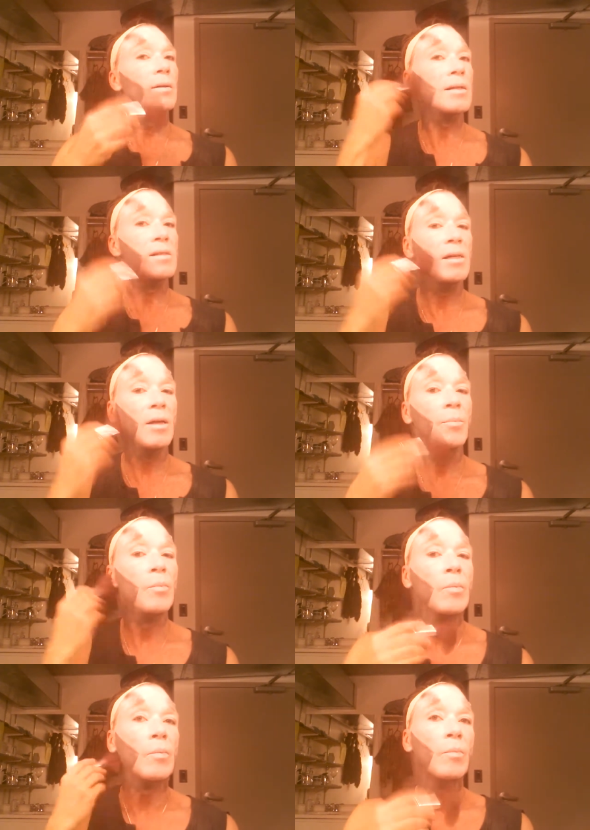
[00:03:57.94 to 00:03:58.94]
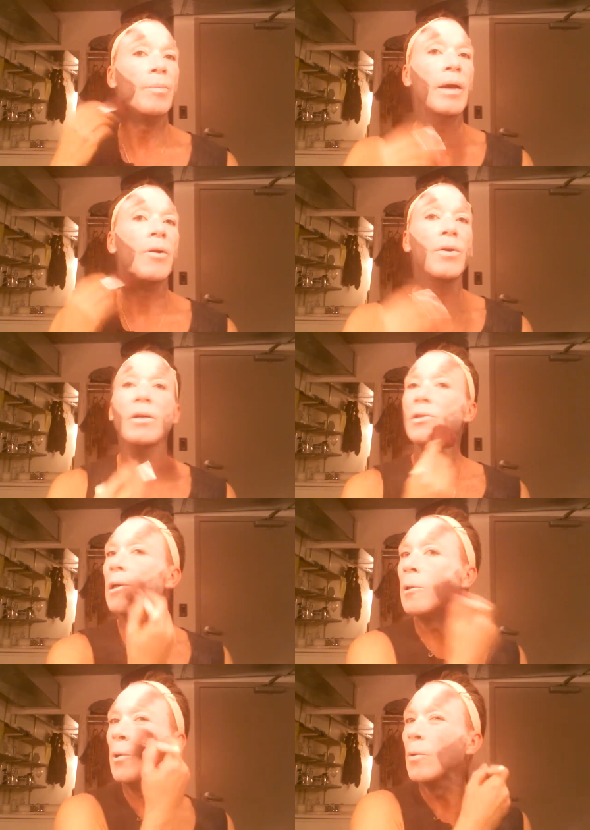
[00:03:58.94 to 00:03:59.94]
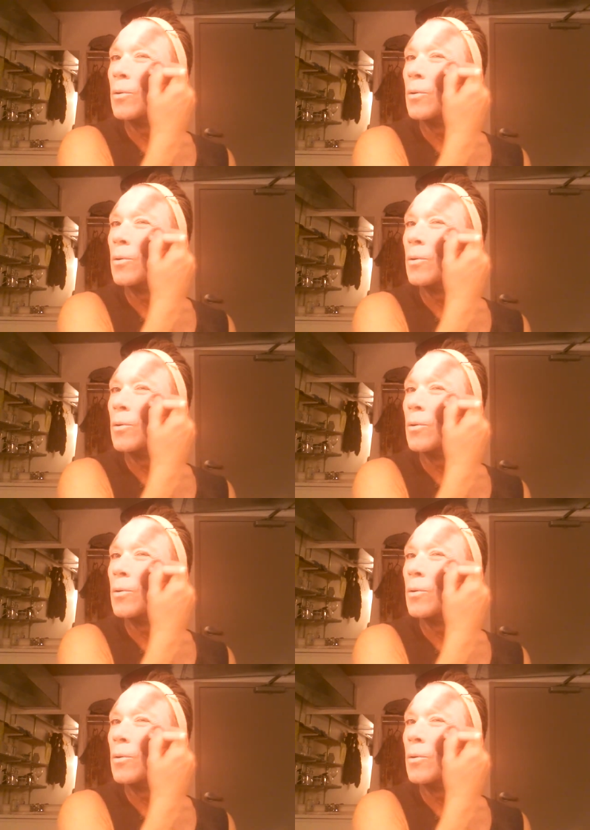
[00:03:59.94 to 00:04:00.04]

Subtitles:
I said, powder each color